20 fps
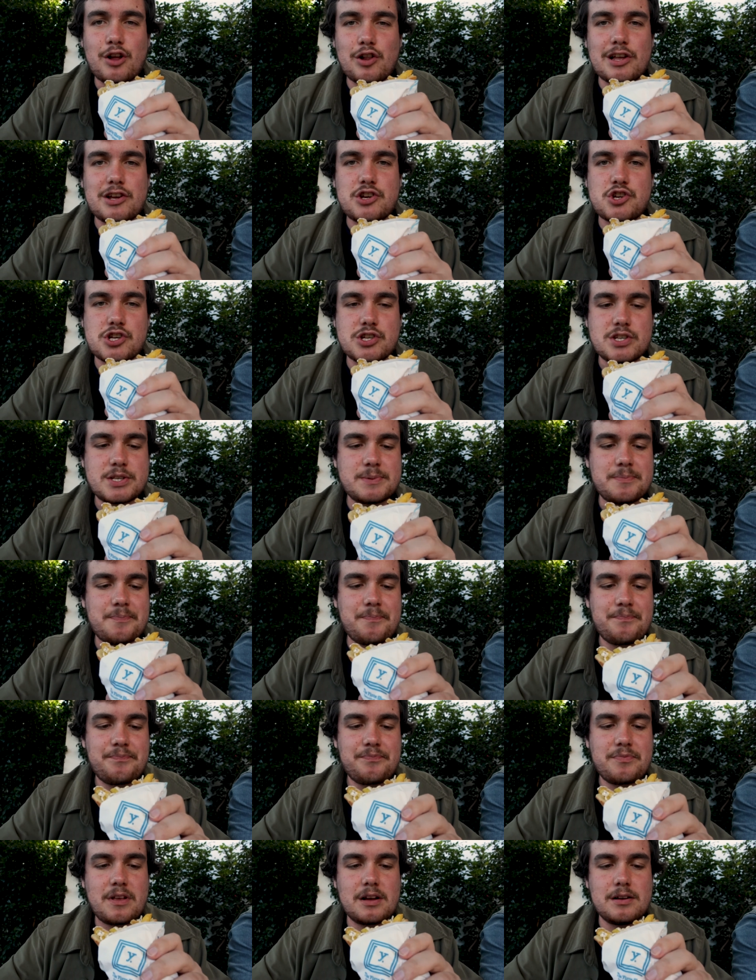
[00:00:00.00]
Delicious.
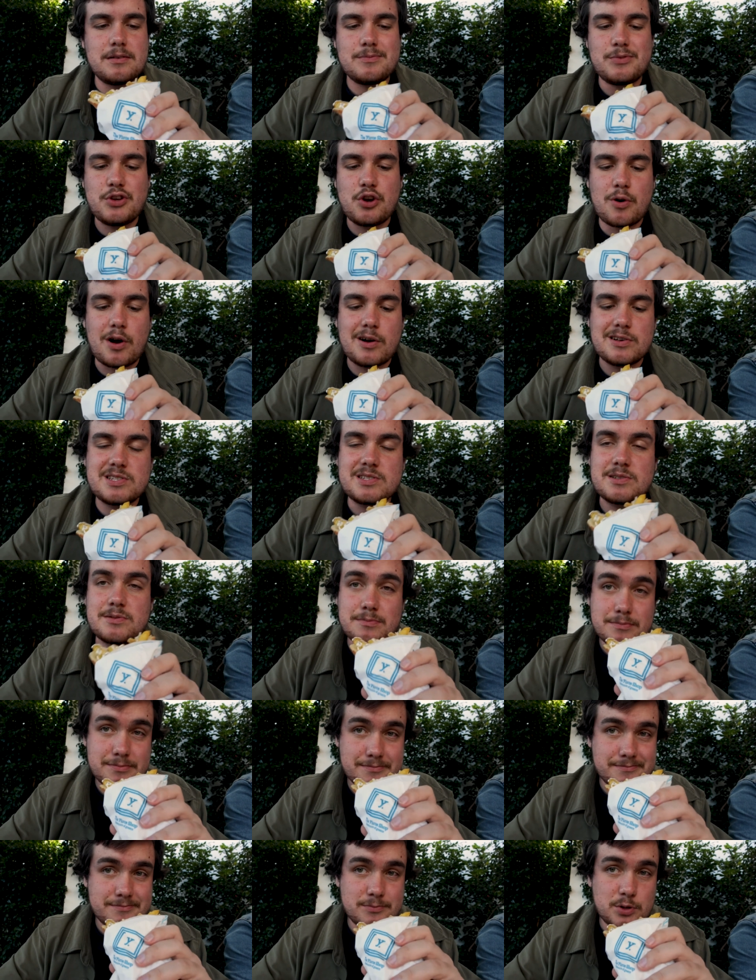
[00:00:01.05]
Euros.
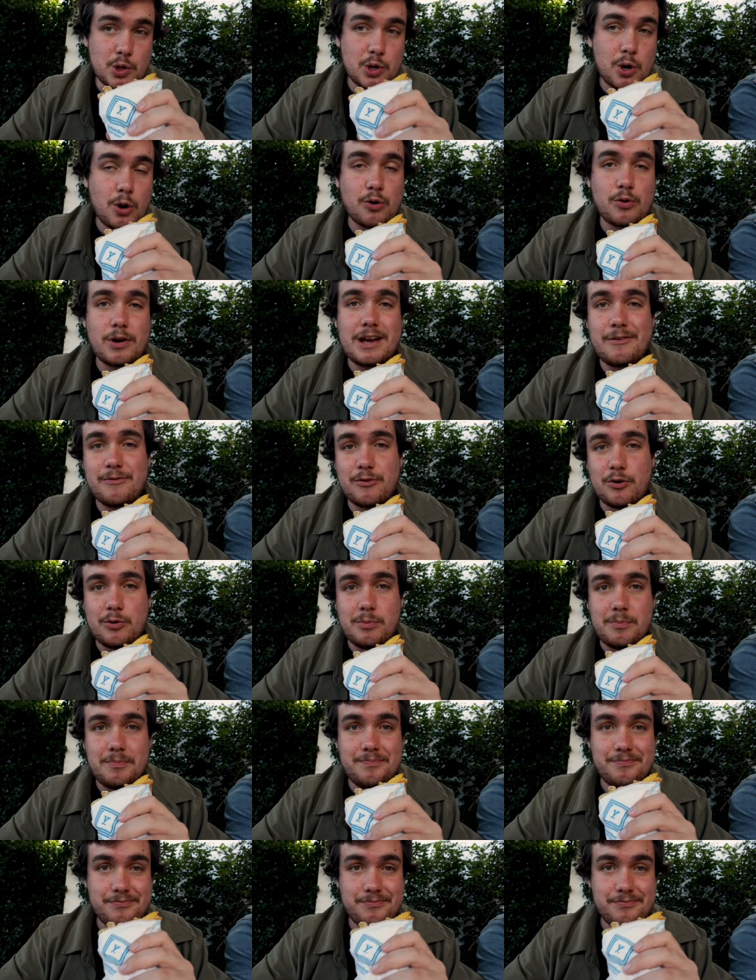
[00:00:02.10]
Good old Greek food.